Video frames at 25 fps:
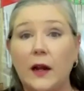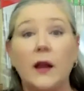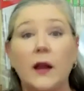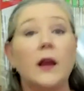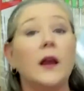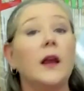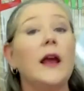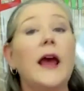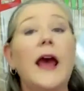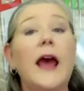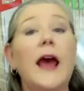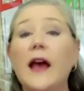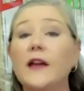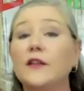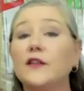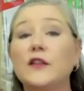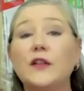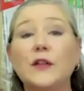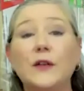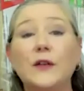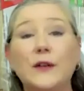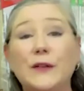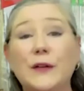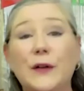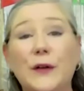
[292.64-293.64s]
ask
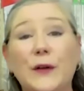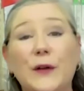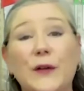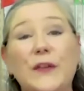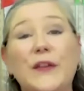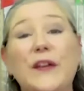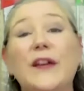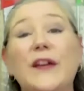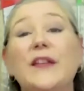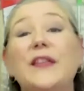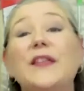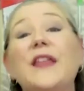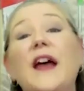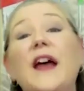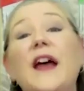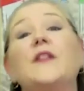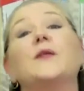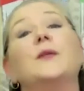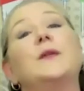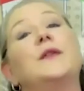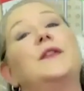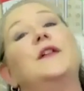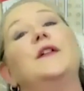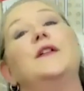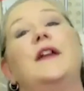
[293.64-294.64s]
your adult. That's
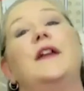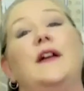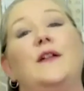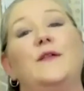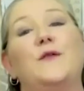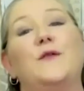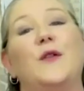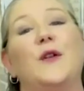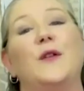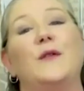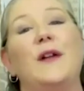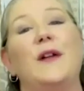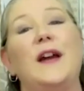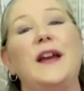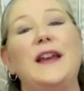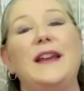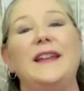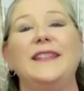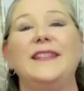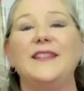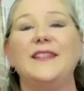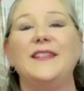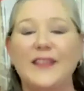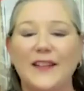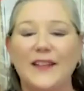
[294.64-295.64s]
what they're there for, right?
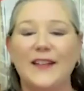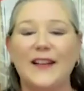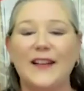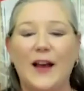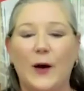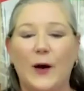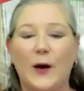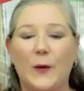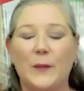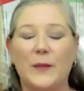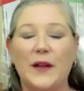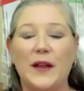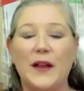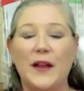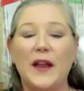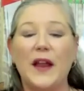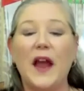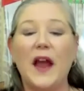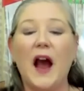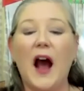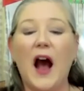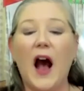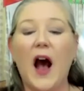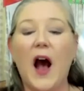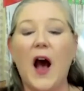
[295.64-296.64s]
They're there to help.
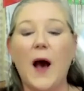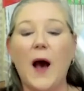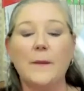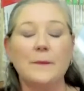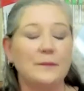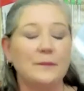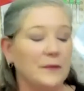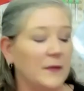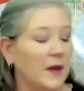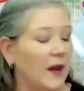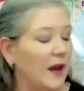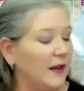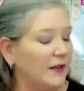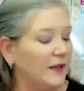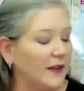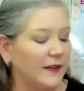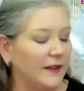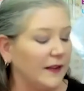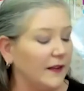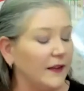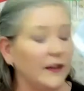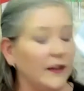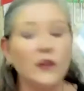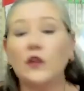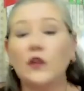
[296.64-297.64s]
This
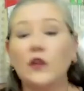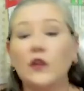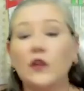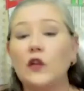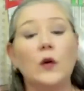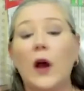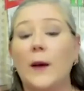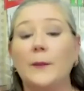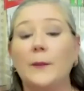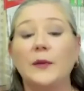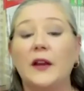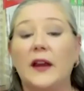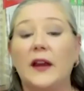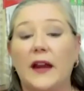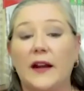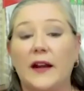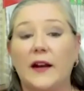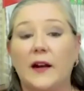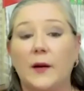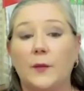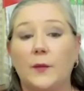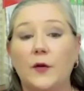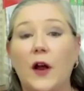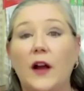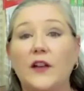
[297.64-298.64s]
isn't too
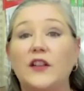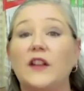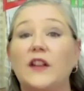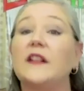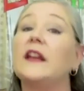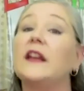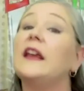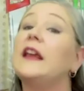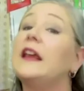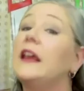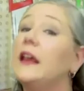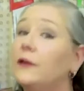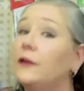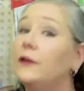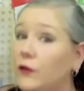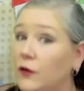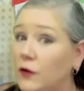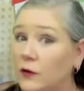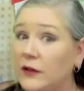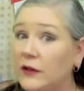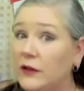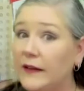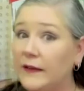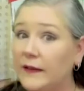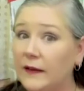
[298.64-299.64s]
complicated a project if
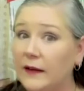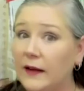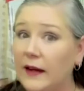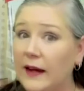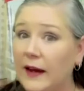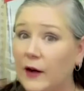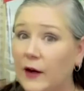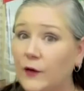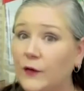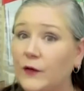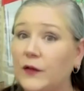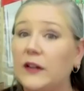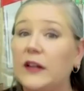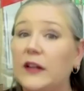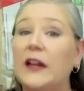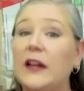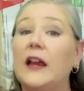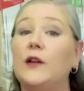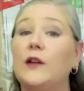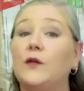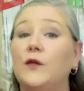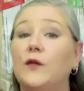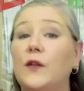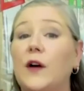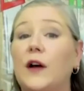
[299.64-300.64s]
you listen carefully
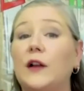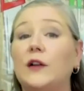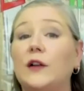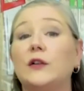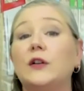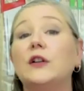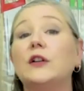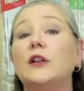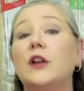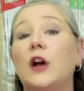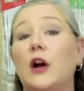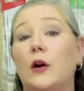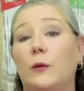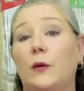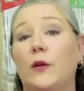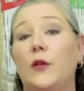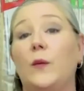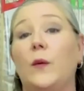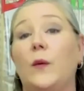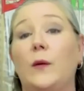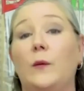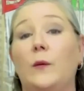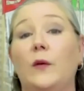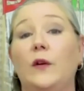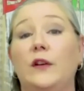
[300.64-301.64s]
and follow along with
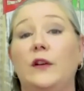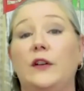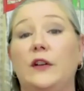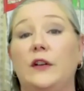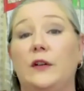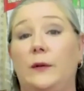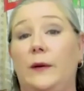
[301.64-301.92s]
what we're doing,